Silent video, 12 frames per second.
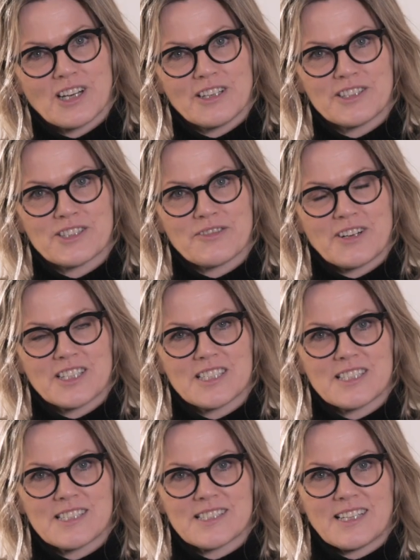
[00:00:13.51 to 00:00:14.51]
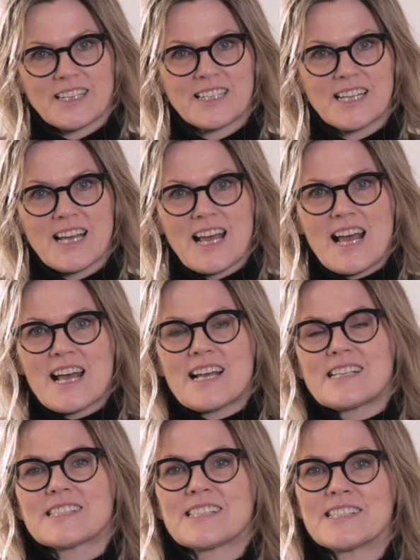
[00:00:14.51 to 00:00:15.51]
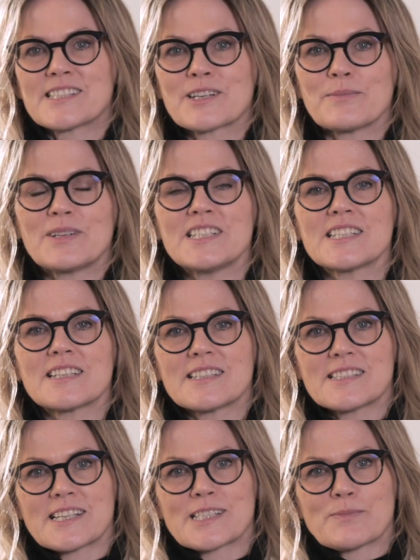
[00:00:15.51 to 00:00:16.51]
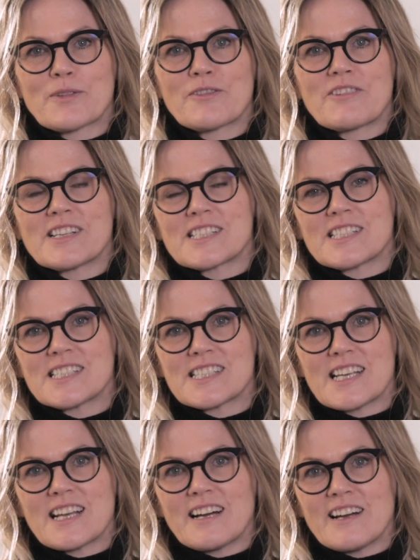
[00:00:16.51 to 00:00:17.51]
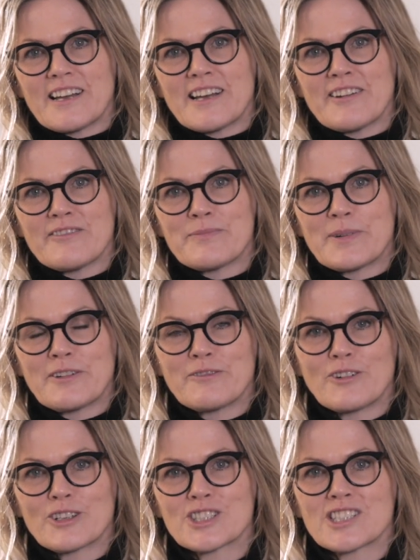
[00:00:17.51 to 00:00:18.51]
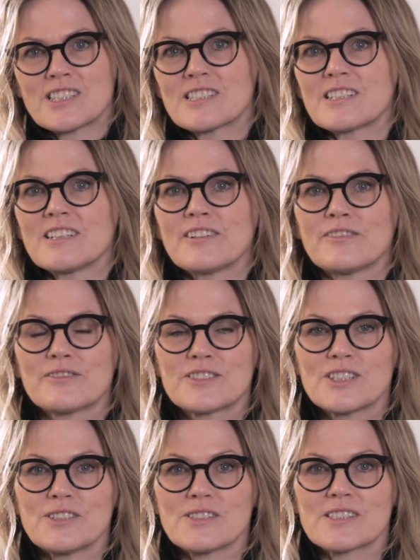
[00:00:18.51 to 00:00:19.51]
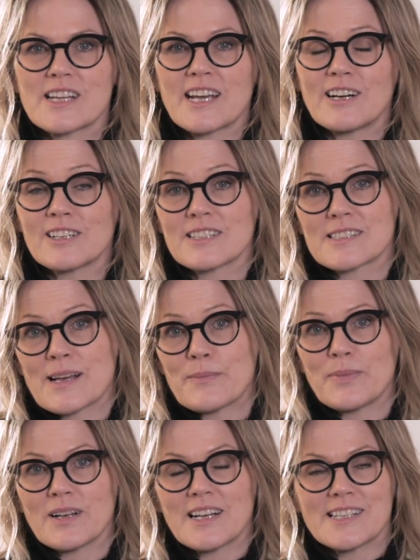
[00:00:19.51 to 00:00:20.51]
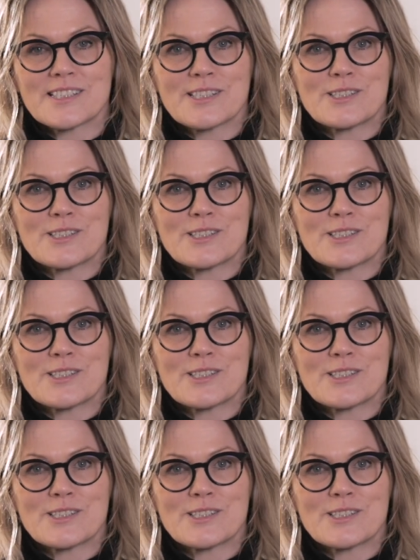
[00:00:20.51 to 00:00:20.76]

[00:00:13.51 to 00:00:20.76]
College of Art and Design. Since completing the 6-month residency, I have been fortunate enough to stay on at Sample as a